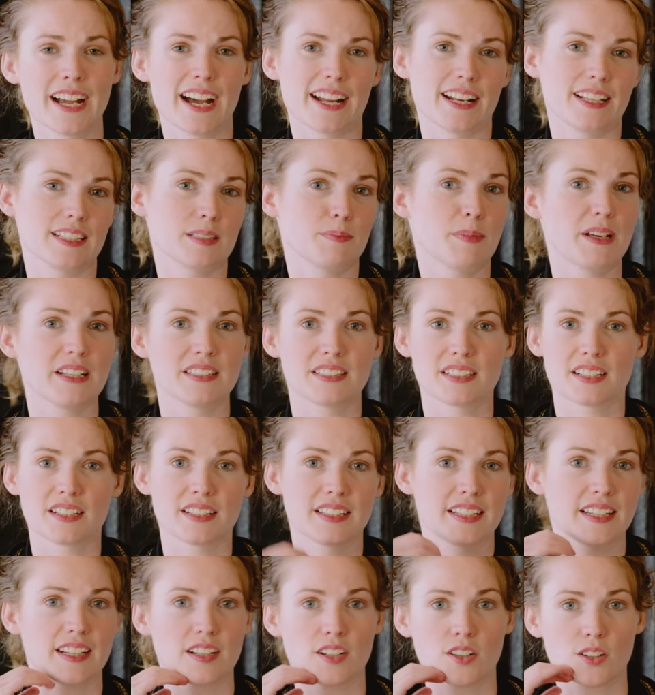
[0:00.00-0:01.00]
And it's
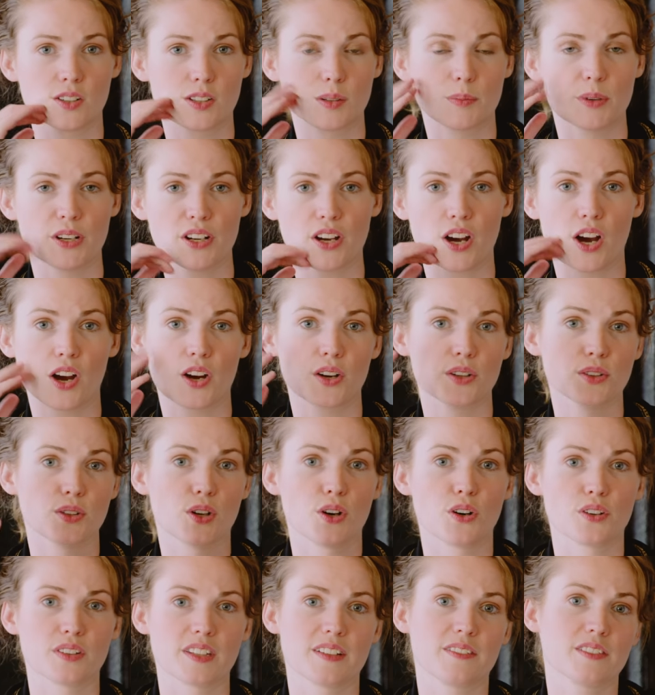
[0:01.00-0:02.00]
basically all about how
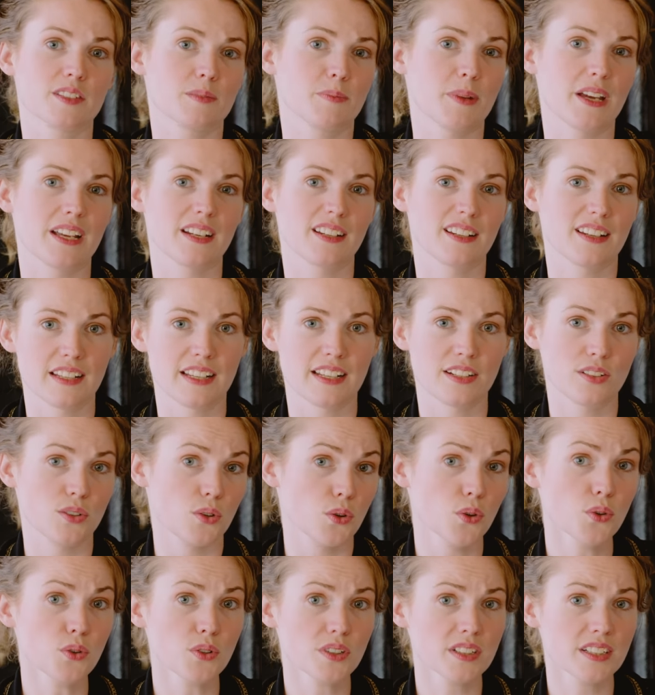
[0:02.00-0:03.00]
long they've spent in
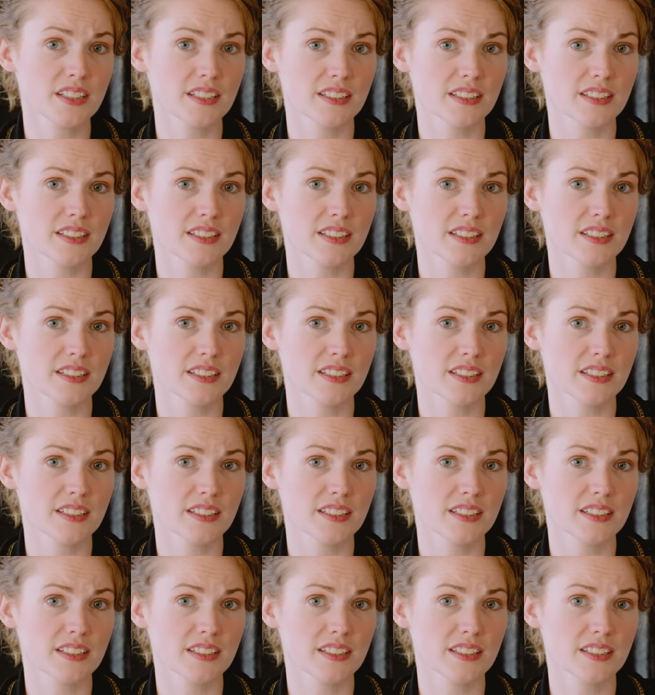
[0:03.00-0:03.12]
oak